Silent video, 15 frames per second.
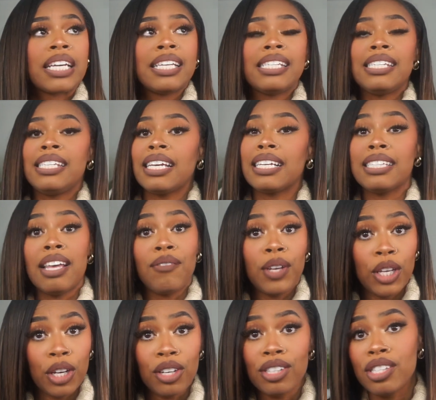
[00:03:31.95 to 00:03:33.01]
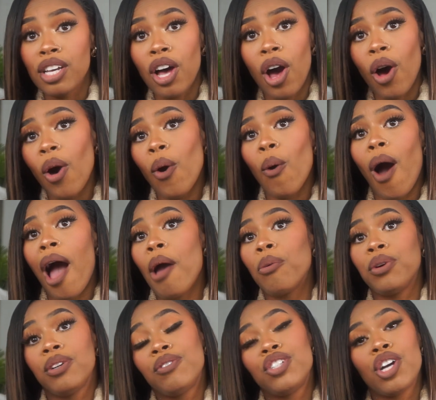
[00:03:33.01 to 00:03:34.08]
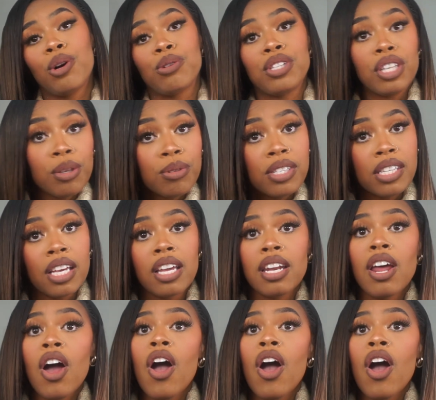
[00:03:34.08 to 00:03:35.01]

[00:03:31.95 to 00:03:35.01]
6-7 years ago, I would have chose Houston